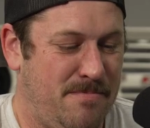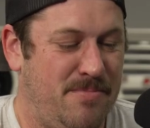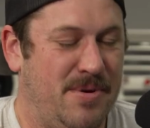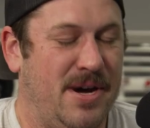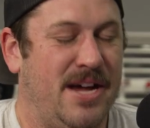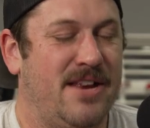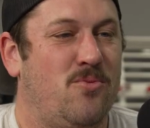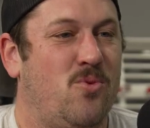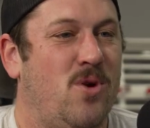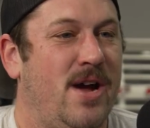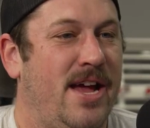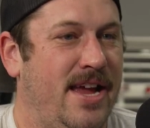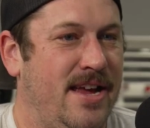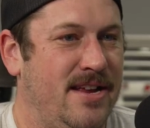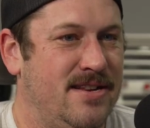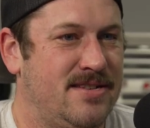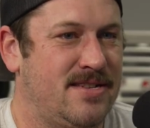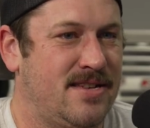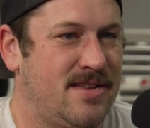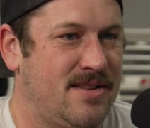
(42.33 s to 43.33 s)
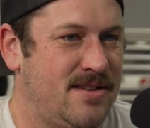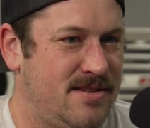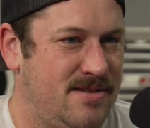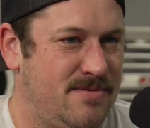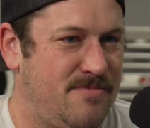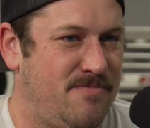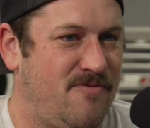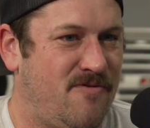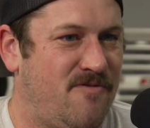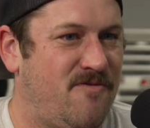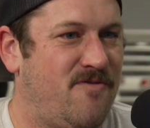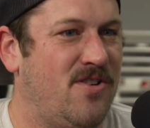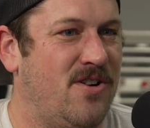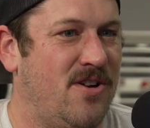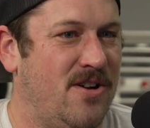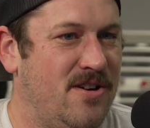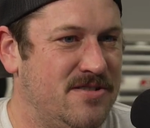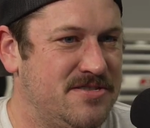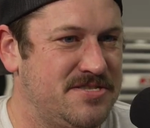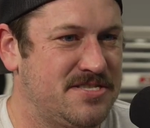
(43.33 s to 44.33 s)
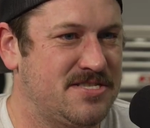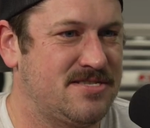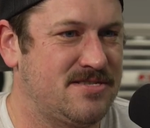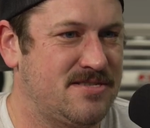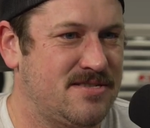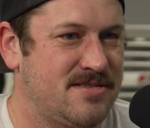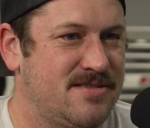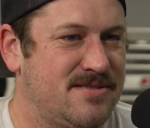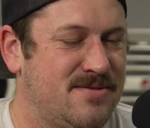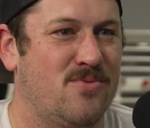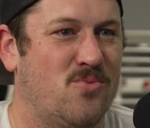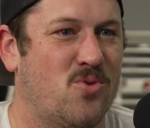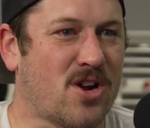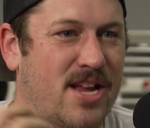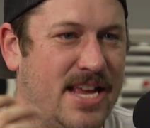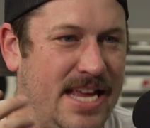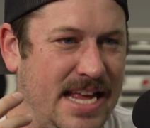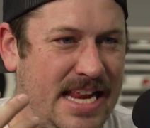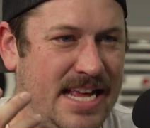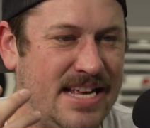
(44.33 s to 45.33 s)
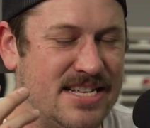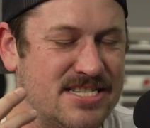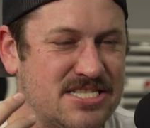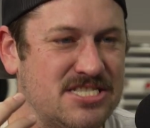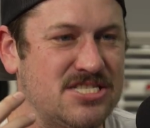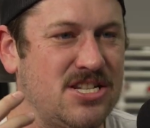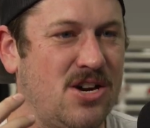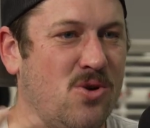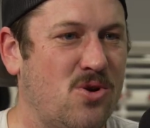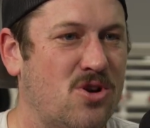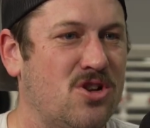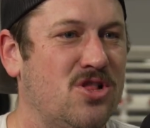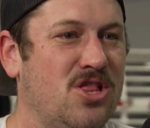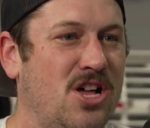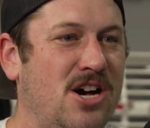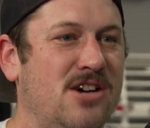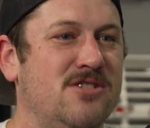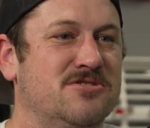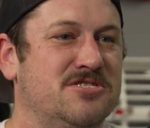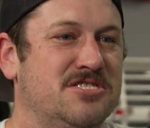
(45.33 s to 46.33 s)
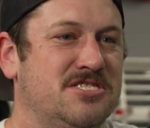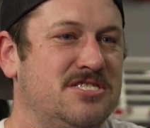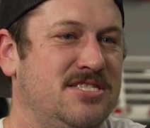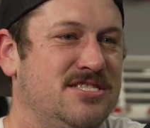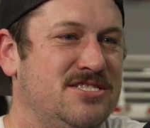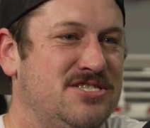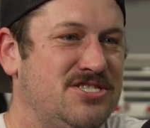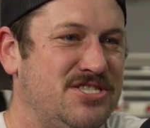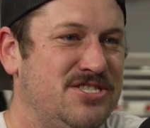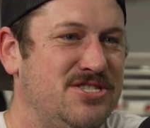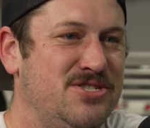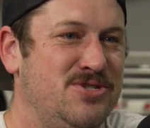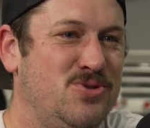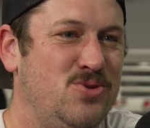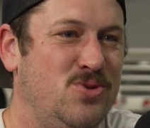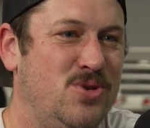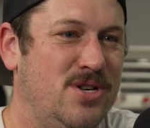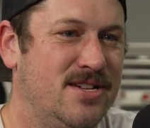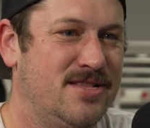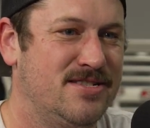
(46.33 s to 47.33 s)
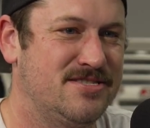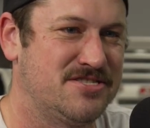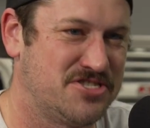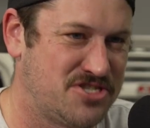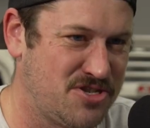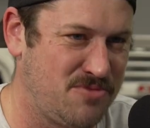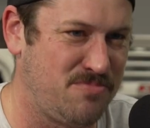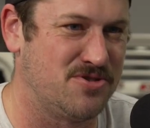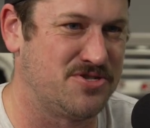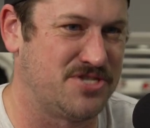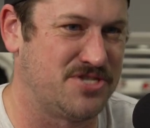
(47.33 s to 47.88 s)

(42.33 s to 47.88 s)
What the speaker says: But wait, first, we're getting so close to Super